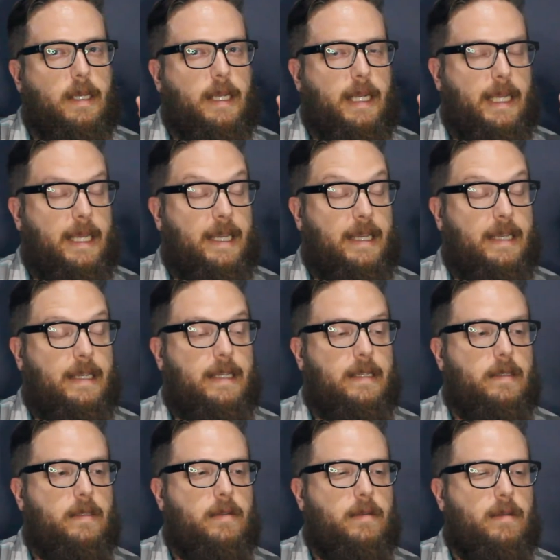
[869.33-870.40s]

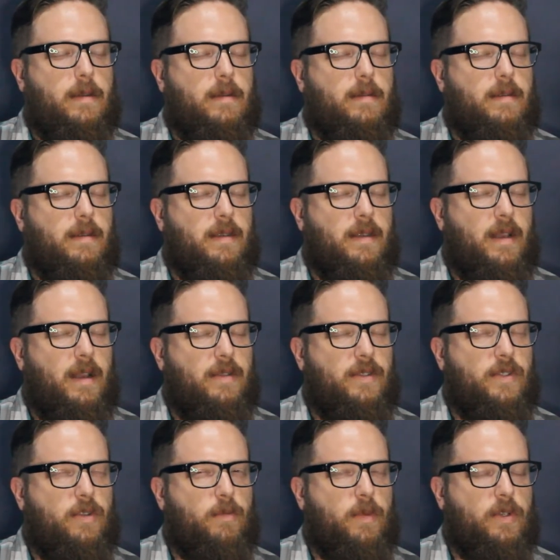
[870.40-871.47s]
and not
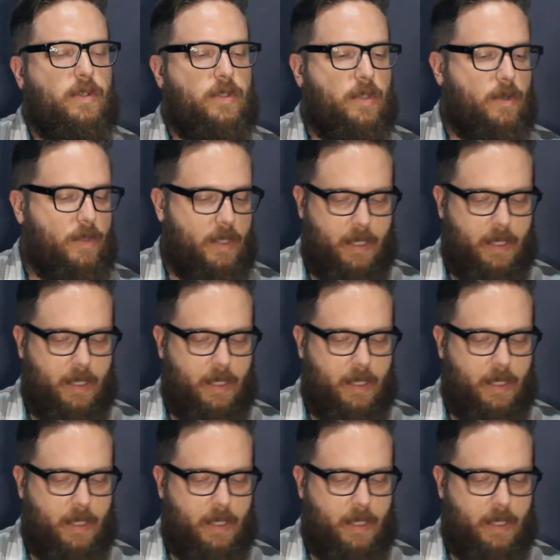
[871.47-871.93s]
so much so